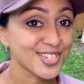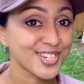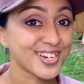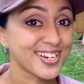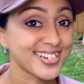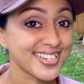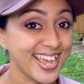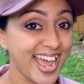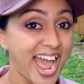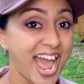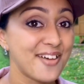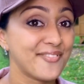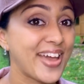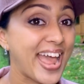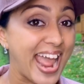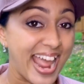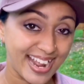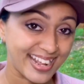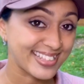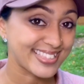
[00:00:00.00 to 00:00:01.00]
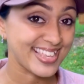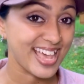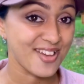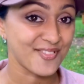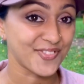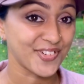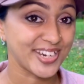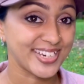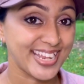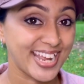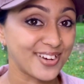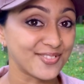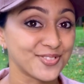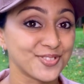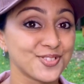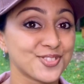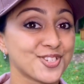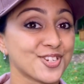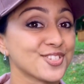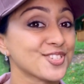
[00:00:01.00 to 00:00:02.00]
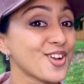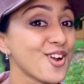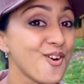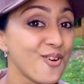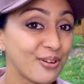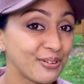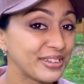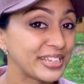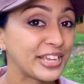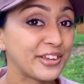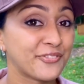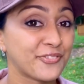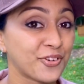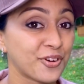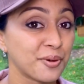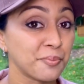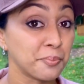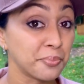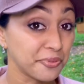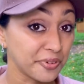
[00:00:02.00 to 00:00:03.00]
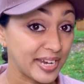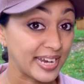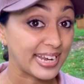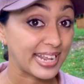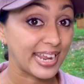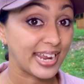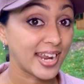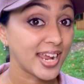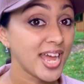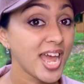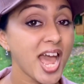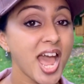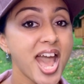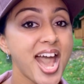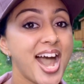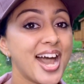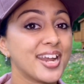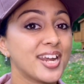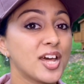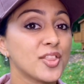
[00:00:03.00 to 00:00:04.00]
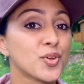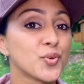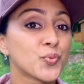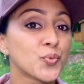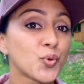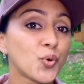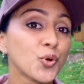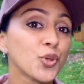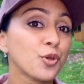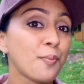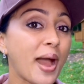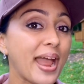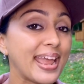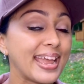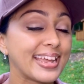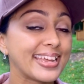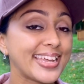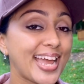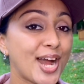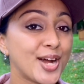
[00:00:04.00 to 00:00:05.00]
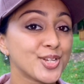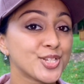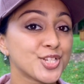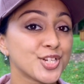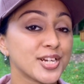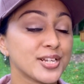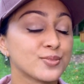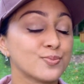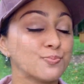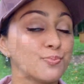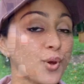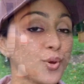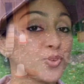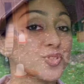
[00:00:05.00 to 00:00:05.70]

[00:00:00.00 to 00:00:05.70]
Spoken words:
to have eggs every day. Roosters are only for breeding. Another rule you might encounter is most